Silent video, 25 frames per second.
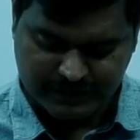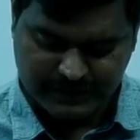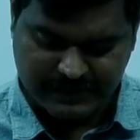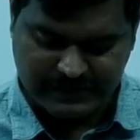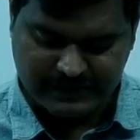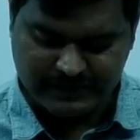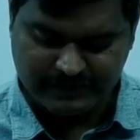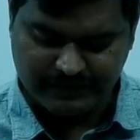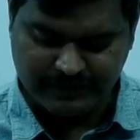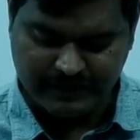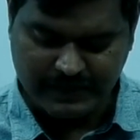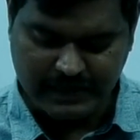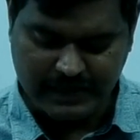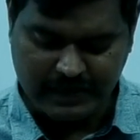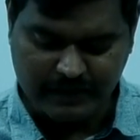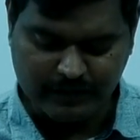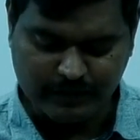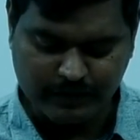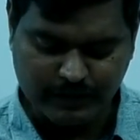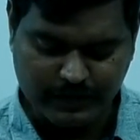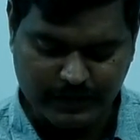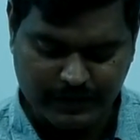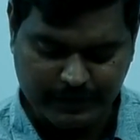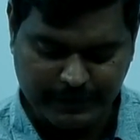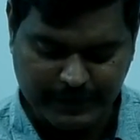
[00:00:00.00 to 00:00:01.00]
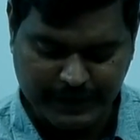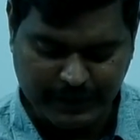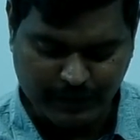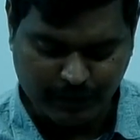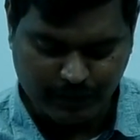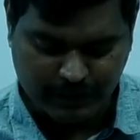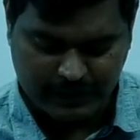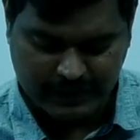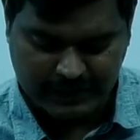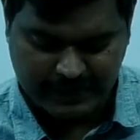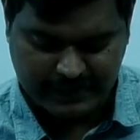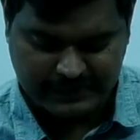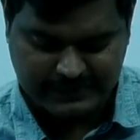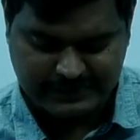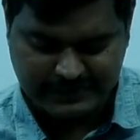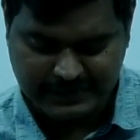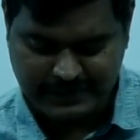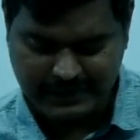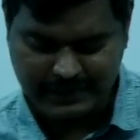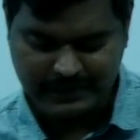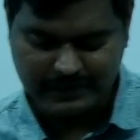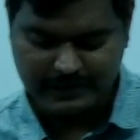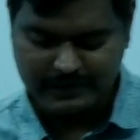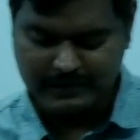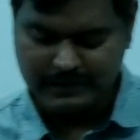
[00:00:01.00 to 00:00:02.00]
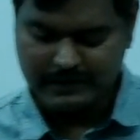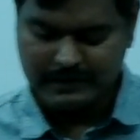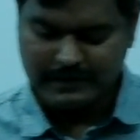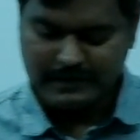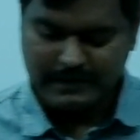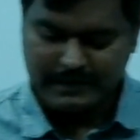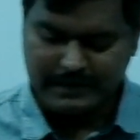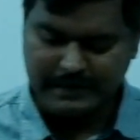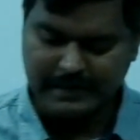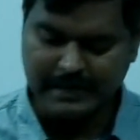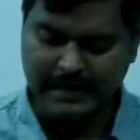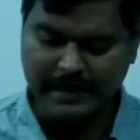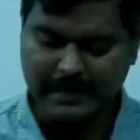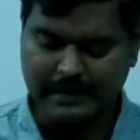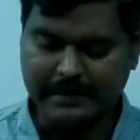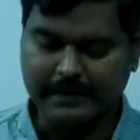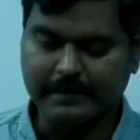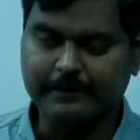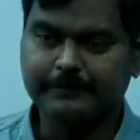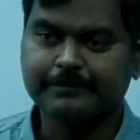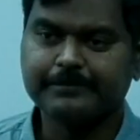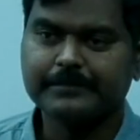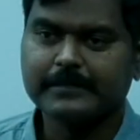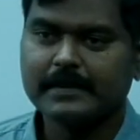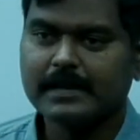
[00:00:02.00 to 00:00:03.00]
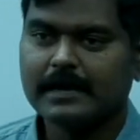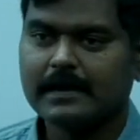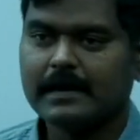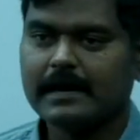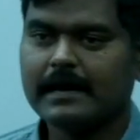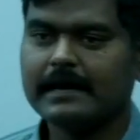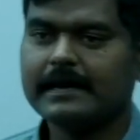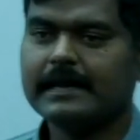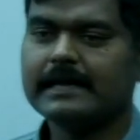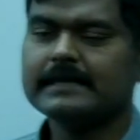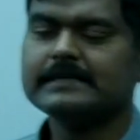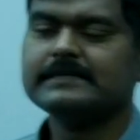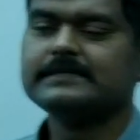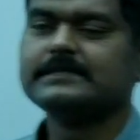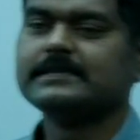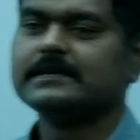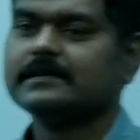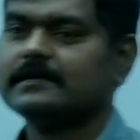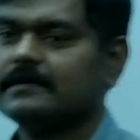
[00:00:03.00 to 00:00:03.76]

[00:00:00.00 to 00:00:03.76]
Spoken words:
these we are going to be called as a data. And next,